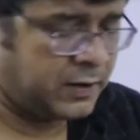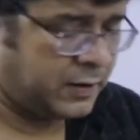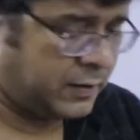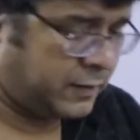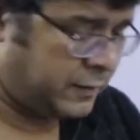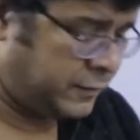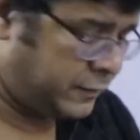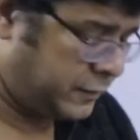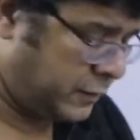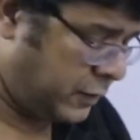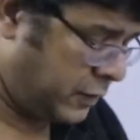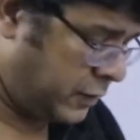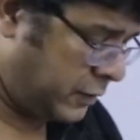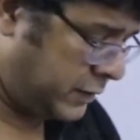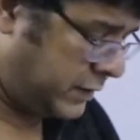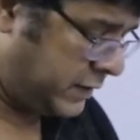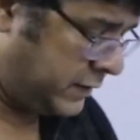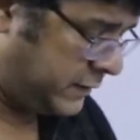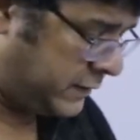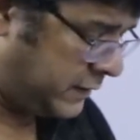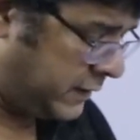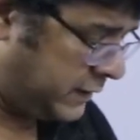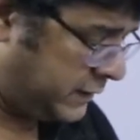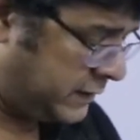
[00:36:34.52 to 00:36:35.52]
So,
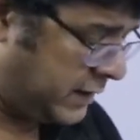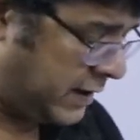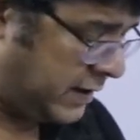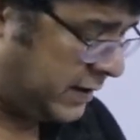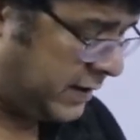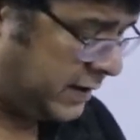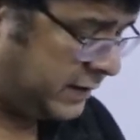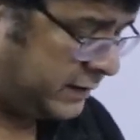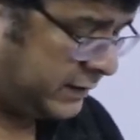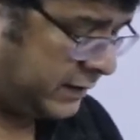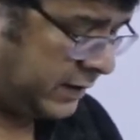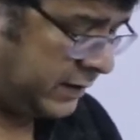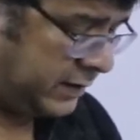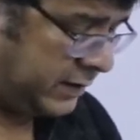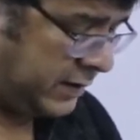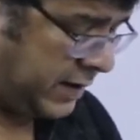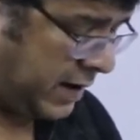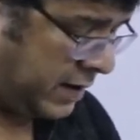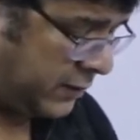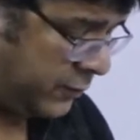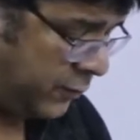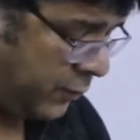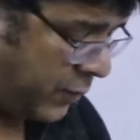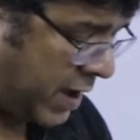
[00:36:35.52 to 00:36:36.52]
this is the reason
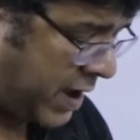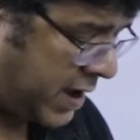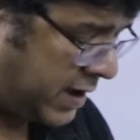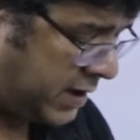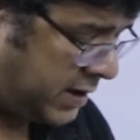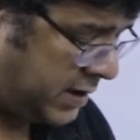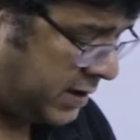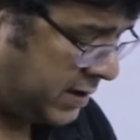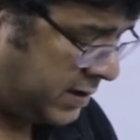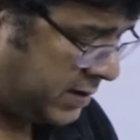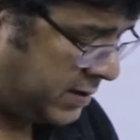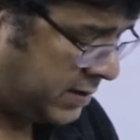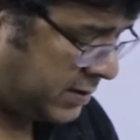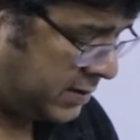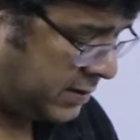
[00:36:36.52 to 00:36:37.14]
that why